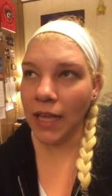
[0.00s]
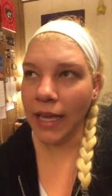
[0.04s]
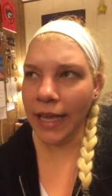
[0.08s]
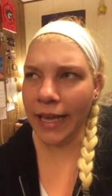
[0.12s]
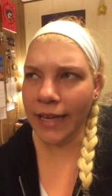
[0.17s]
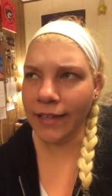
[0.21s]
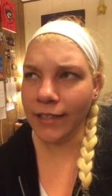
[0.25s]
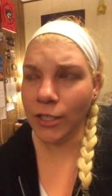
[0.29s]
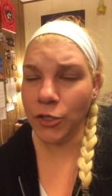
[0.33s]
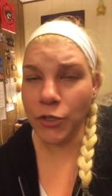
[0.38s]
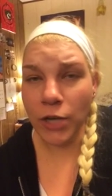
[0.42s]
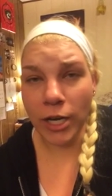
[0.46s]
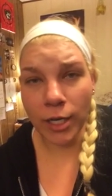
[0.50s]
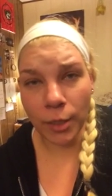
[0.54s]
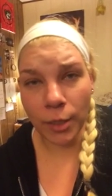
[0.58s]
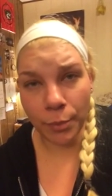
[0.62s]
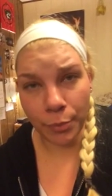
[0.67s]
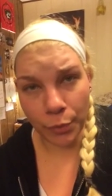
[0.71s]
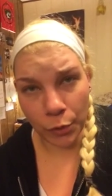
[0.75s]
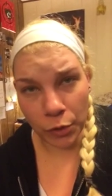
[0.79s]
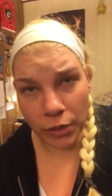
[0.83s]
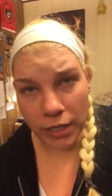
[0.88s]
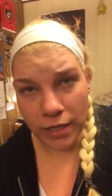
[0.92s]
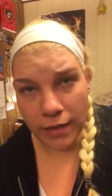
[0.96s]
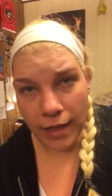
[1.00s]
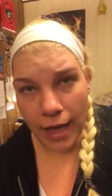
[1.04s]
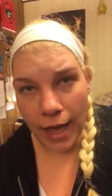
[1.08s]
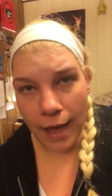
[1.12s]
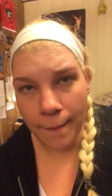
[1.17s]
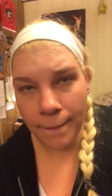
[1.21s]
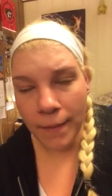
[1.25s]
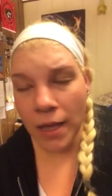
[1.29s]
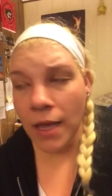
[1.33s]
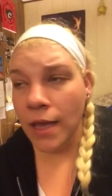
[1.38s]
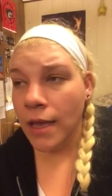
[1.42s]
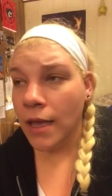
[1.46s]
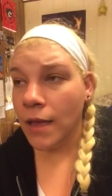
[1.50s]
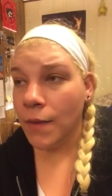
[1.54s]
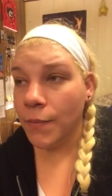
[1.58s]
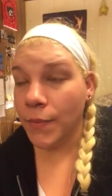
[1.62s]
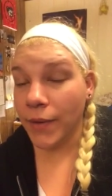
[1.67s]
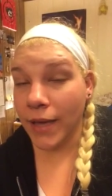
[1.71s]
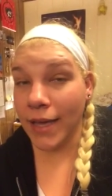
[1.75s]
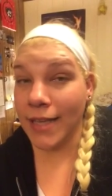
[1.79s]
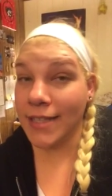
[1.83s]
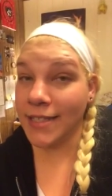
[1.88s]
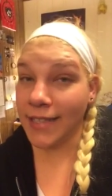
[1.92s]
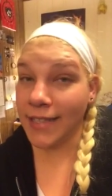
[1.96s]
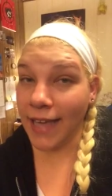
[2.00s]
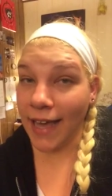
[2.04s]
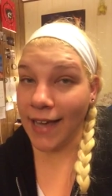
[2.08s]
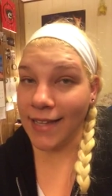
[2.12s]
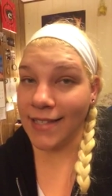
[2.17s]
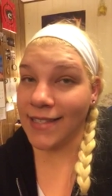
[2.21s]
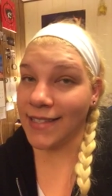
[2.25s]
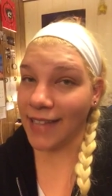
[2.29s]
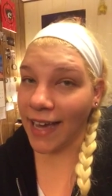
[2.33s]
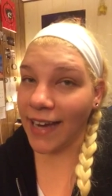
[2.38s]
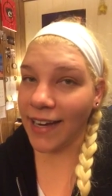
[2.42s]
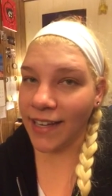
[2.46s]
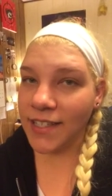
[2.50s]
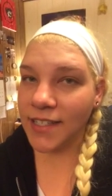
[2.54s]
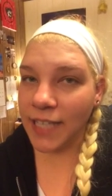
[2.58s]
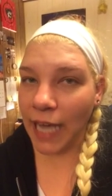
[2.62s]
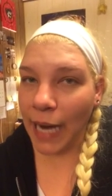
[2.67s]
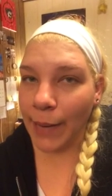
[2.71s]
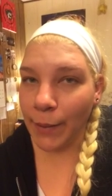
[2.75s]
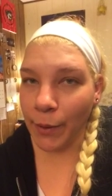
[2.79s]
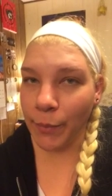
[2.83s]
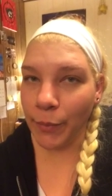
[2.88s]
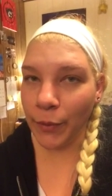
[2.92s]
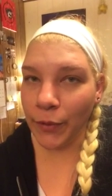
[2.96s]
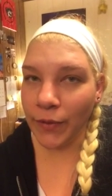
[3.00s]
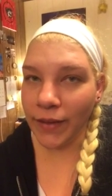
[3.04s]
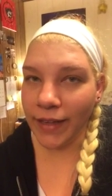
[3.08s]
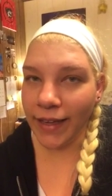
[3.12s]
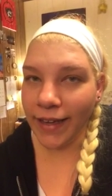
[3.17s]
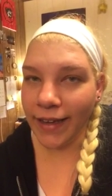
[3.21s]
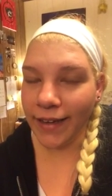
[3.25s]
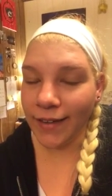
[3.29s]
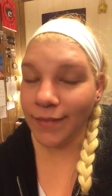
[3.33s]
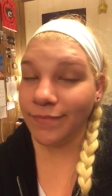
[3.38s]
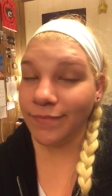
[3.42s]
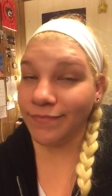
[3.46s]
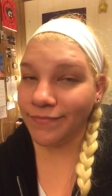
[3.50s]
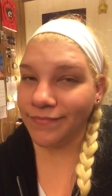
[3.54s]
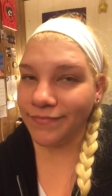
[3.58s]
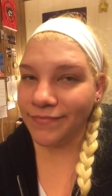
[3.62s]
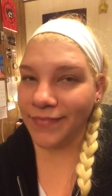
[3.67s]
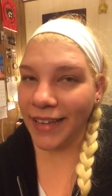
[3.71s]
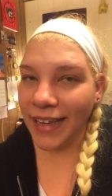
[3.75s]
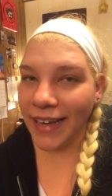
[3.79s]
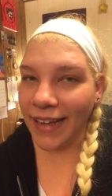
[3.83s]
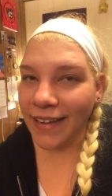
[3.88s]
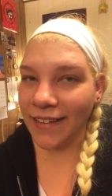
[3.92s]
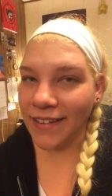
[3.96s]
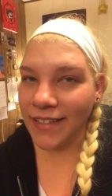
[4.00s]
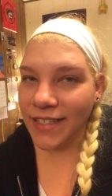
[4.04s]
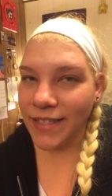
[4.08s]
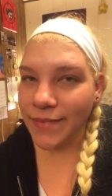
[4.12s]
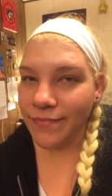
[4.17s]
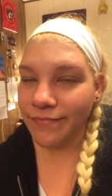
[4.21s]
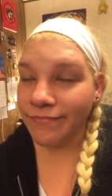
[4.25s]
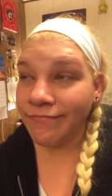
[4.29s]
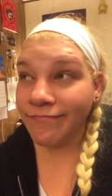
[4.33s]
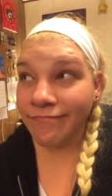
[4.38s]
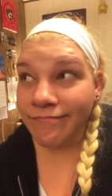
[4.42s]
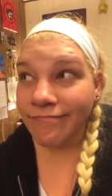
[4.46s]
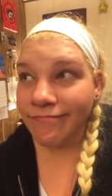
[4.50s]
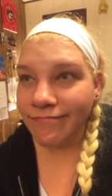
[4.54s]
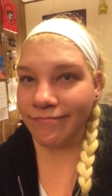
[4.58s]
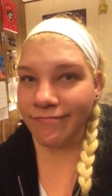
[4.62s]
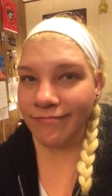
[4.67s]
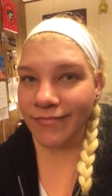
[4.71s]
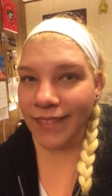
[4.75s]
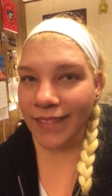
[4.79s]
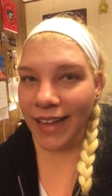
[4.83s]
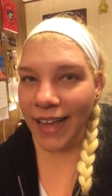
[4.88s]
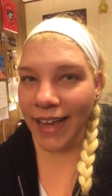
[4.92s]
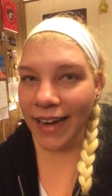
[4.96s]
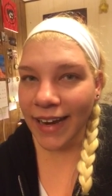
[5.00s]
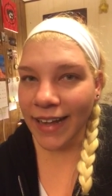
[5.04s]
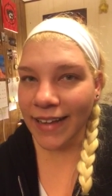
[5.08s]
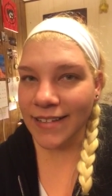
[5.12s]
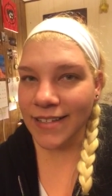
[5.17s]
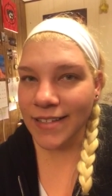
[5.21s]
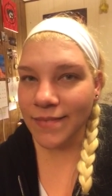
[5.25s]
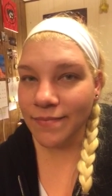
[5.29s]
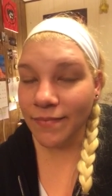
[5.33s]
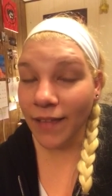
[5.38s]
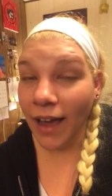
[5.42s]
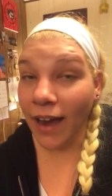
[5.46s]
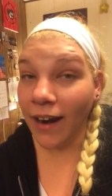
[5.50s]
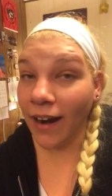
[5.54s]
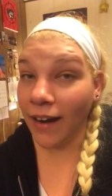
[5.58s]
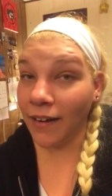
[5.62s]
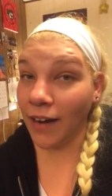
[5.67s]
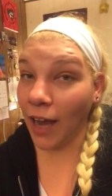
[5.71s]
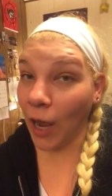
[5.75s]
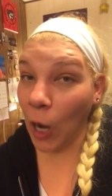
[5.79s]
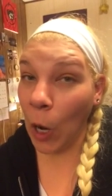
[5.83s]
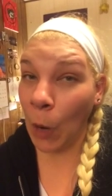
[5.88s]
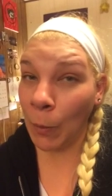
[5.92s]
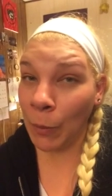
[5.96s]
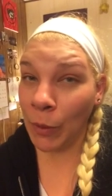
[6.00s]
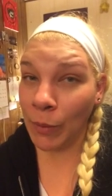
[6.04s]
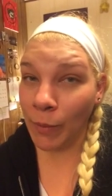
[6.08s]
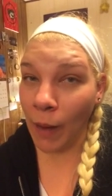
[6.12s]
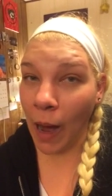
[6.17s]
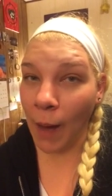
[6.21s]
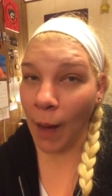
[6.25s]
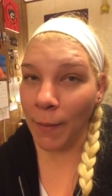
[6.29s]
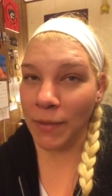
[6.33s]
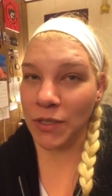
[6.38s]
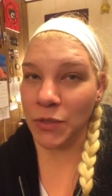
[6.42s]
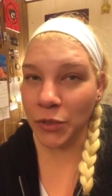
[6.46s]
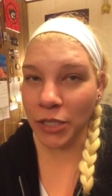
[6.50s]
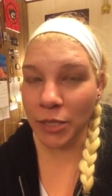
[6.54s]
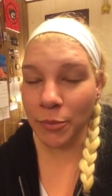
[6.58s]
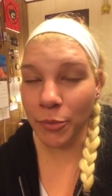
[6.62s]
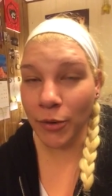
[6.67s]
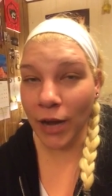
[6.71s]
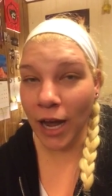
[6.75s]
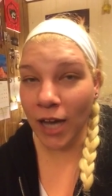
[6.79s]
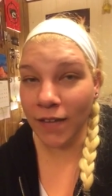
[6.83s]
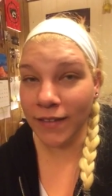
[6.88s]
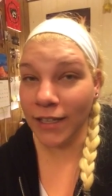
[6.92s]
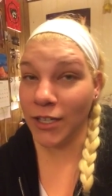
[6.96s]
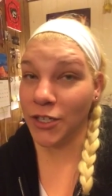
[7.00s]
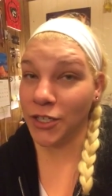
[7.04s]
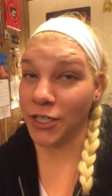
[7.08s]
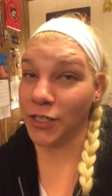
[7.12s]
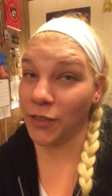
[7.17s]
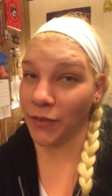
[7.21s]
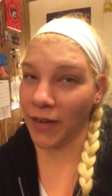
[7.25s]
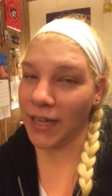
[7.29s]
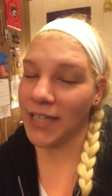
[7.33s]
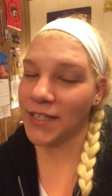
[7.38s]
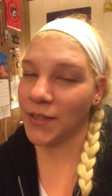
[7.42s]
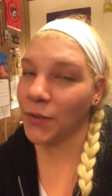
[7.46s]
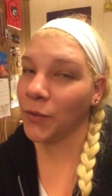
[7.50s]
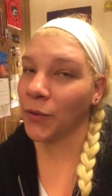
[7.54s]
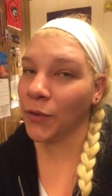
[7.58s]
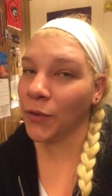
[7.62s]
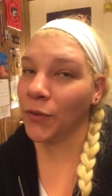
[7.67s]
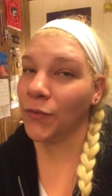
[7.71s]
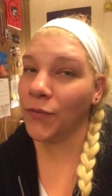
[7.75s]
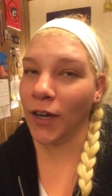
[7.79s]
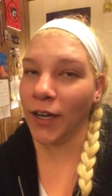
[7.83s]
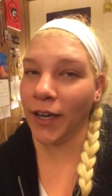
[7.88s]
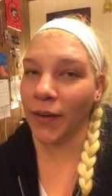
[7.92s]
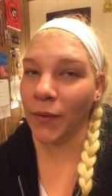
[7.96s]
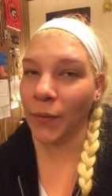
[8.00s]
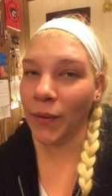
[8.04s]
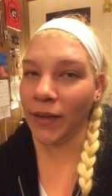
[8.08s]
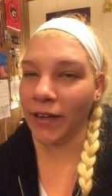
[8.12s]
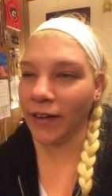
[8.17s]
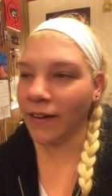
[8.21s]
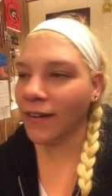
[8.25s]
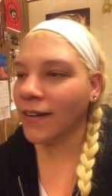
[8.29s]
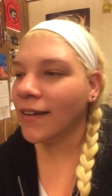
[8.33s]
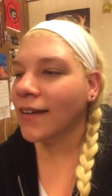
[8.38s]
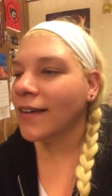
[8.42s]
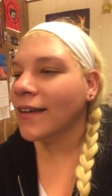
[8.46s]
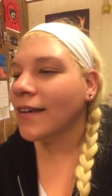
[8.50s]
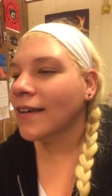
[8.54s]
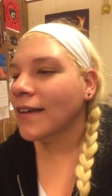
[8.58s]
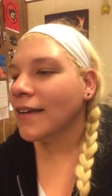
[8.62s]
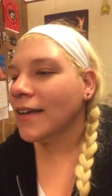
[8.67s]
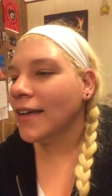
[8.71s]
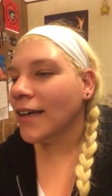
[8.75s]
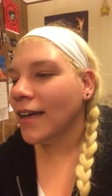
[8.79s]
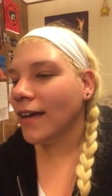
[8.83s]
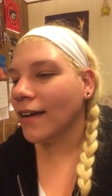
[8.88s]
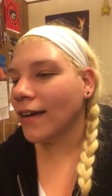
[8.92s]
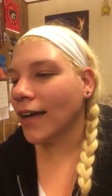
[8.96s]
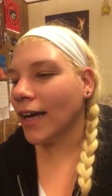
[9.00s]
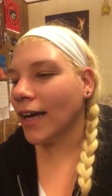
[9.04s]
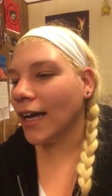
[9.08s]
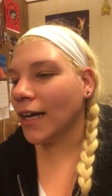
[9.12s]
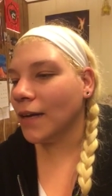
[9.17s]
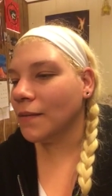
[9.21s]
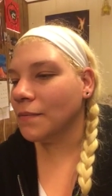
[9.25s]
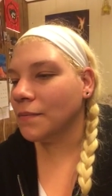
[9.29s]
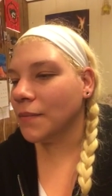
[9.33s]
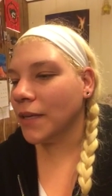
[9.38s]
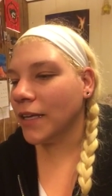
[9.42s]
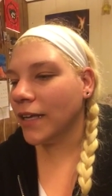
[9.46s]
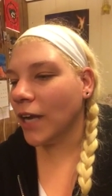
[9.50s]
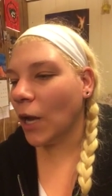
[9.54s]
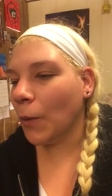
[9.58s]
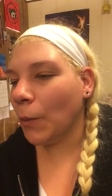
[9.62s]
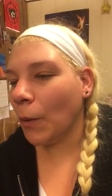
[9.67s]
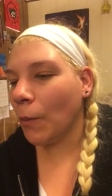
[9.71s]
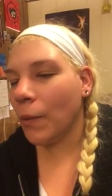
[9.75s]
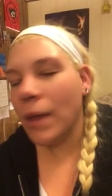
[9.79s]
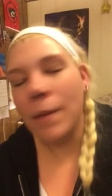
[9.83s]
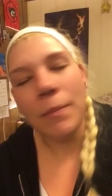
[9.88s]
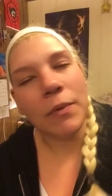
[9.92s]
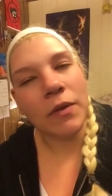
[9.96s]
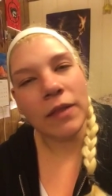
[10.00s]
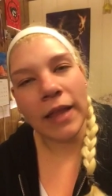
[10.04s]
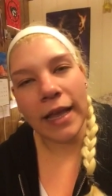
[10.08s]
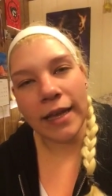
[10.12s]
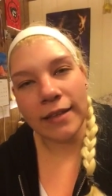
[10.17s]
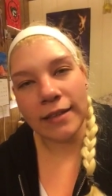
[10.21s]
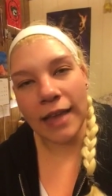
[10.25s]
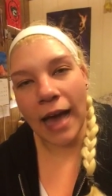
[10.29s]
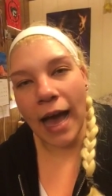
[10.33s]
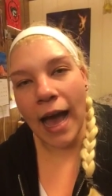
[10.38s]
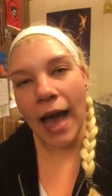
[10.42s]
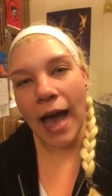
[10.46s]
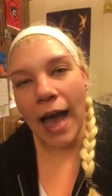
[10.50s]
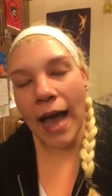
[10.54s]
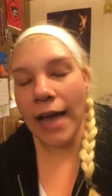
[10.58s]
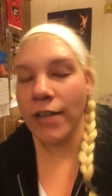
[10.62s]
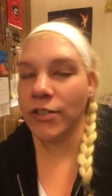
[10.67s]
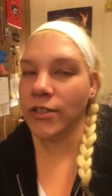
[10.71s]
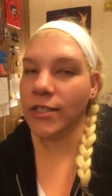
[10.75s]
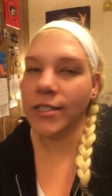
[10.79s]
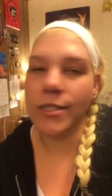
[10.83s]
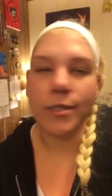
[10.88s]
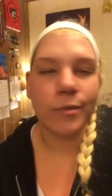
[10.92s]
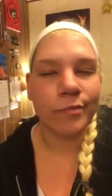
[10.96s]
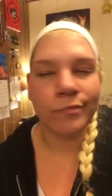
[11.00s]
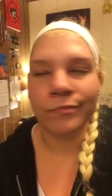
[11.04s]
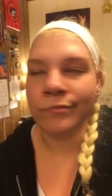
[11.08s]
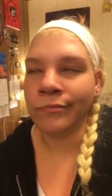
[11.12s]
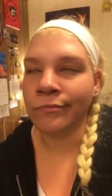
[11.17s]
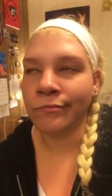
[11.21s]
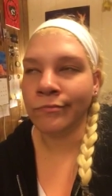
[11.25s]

and to try to bully them because yes that is cyberbullying it is it is and i hope your mom is really proud that she raised a real fucking winner um, you know but people like that i just